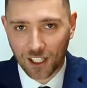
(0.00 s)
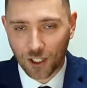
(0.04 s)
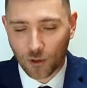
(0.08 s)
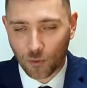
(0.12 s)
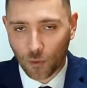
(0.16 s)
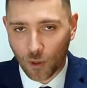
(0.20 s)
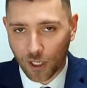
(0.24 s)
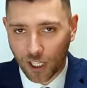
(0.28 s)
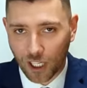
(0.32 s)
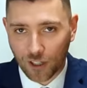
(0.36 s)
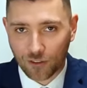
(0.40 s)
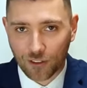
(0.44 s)

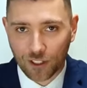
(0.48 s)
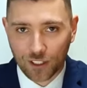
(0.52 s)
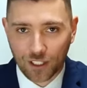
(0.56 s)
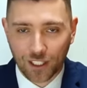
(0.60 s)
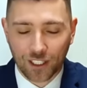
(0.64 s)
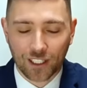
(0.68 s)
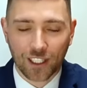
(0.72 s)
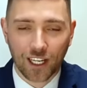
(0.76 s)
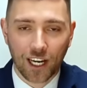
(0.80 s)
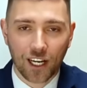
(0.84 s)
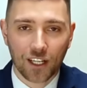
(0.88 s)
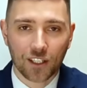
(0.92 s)
Whatever the
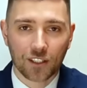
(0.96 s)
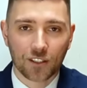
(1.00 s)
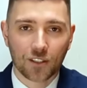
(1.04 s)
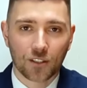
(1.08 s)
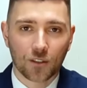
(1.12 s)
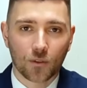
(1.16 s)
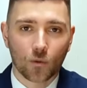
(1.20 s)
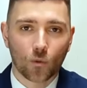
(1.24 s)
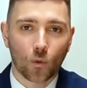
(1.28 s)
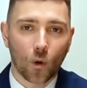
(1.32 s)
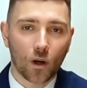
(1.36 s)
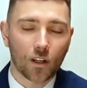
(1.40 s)

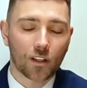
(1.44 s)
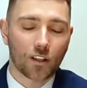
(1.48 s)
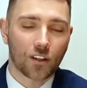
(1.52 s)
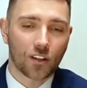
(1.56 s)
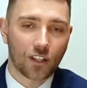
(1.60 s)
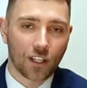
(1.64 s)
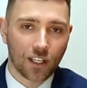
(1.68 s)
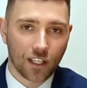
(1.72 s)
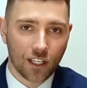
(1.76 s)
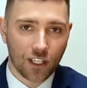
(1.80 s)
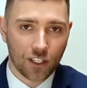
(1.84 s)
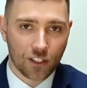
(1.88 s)
case, one
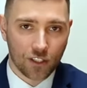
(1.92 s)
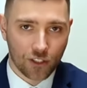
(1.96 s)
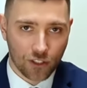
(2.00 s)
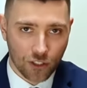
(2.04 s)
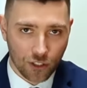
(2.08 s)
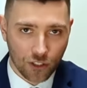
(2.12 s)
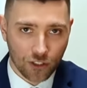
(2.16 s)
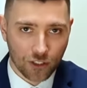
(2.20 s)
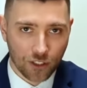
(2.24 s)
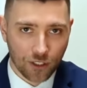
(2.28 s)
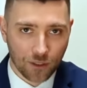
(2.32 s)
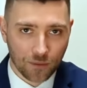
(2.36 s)
thing is
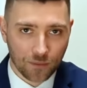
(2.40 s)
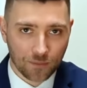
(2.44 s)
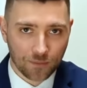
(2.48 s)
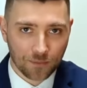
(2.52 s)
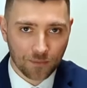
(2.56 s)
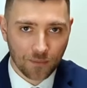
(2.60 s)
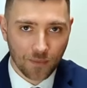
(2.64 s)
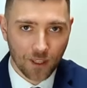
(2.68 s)
certain.